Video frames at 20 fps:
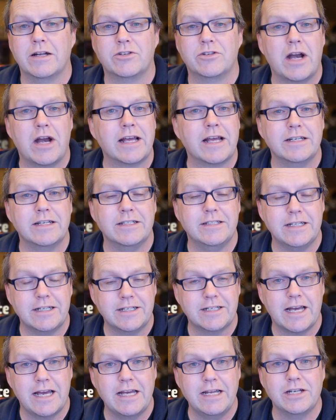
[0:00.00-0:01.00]
Drag and
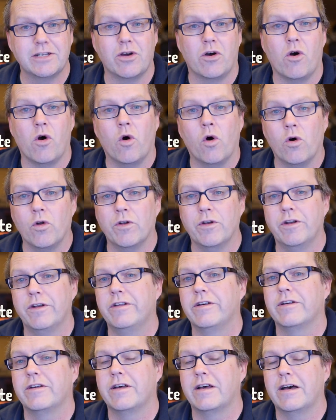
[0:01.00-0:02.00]
Dictate
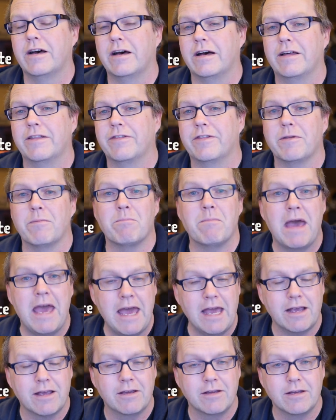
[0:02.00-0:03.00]
on the
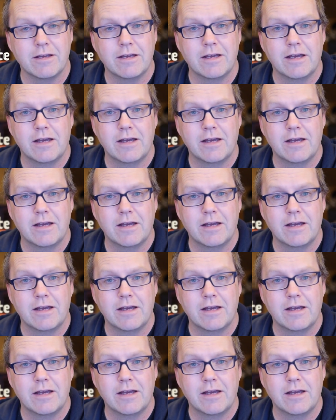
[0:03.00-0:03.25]
Mac,